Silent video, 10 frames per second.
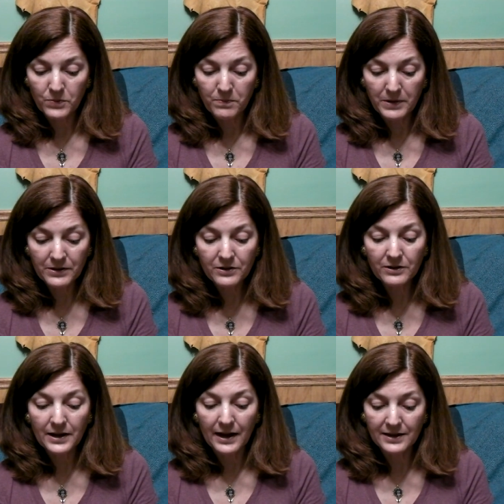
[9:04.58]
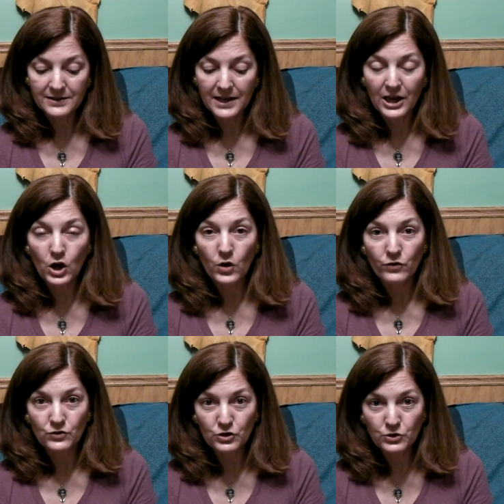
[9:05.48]
her mother, has a
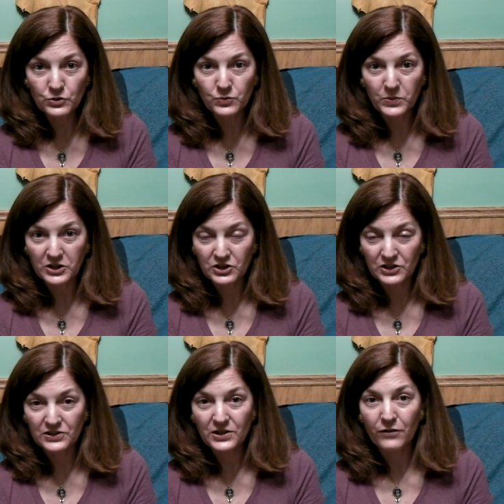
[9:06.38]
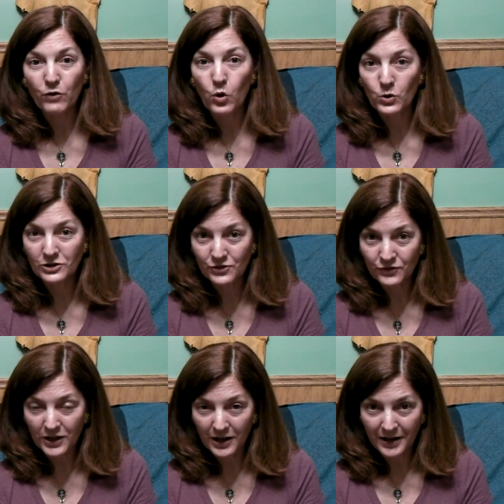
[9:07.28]
new species of
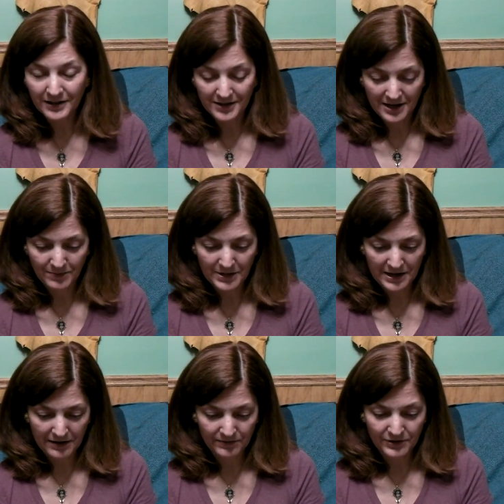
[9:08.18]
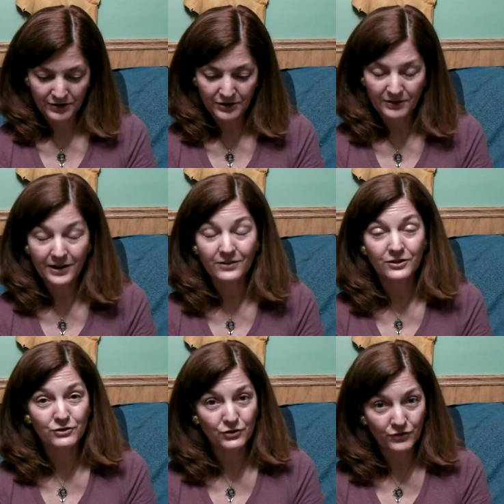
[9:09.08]
horsefly named after her. Now,
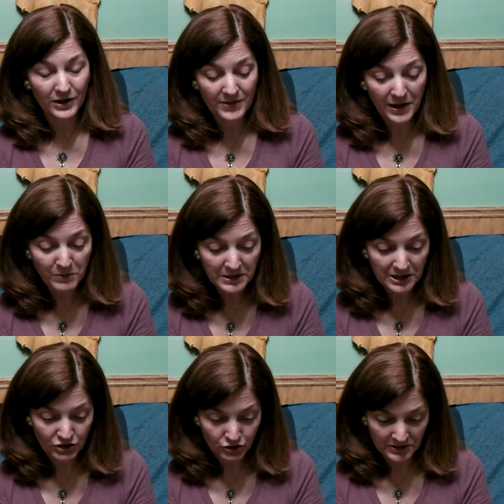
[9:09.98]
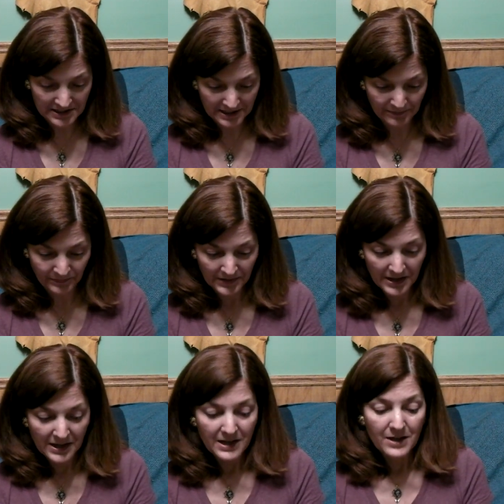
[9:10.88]
don't you find that one interesting?
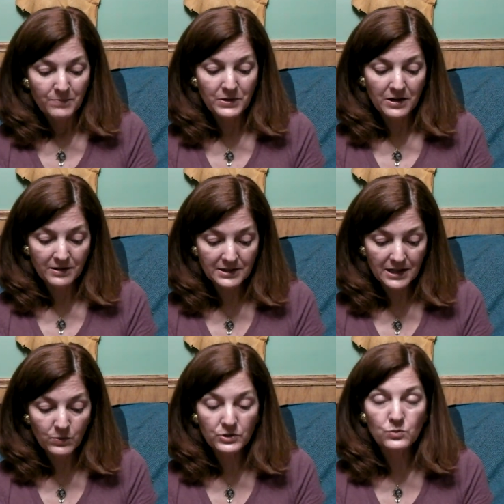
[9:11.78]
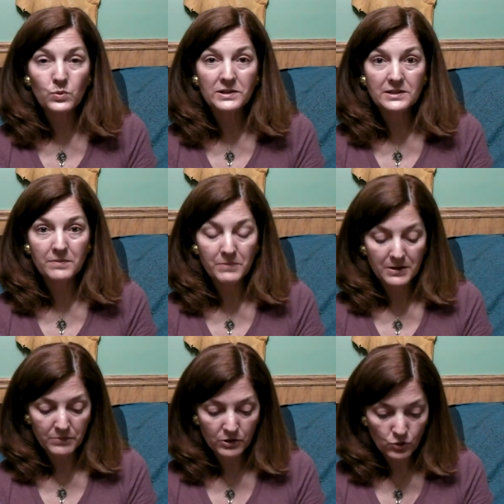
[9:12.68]
Beyonce was once a
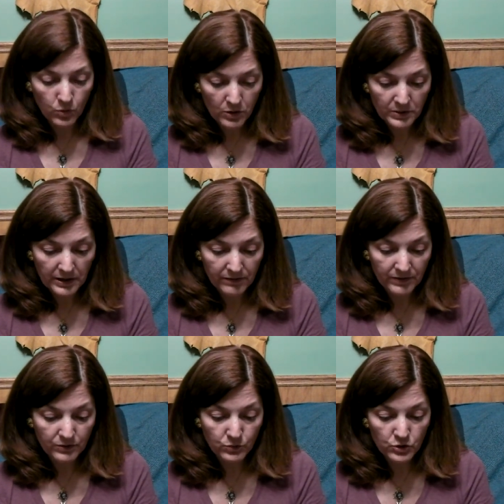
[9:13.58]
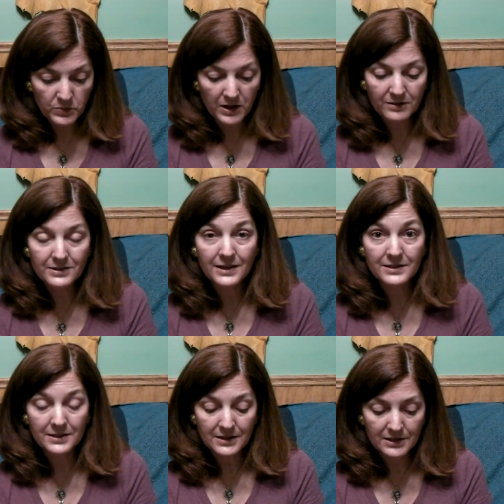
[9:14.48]
member, quote, of a group called
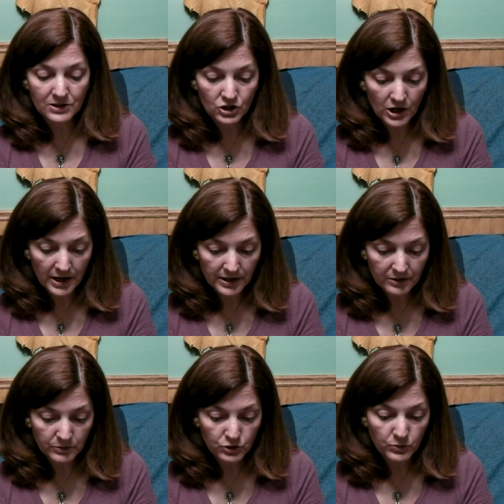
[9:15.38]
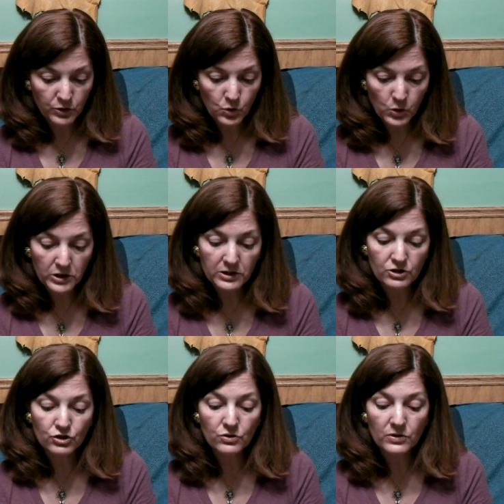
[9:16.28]
Destiny's Child, which recorded
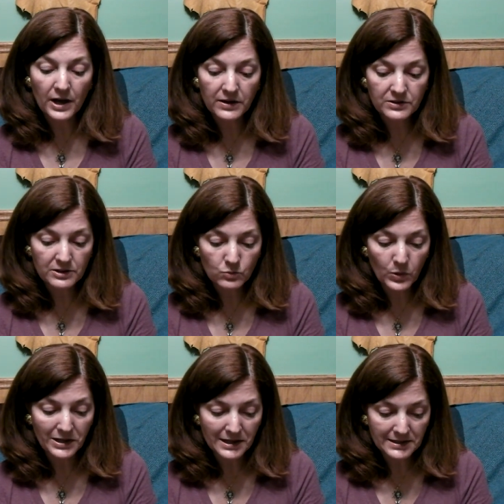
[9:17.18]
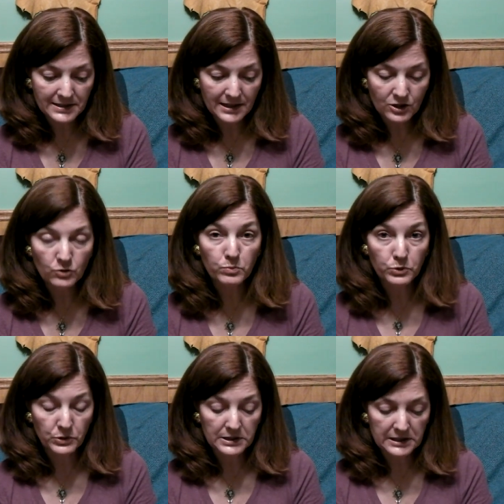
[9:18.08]
the 2001 hit single
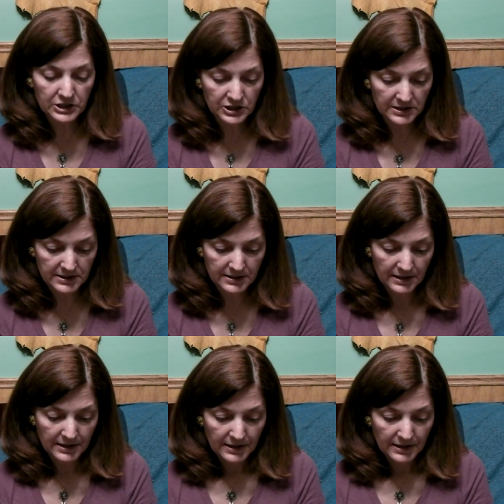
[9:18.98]
Bootylicious.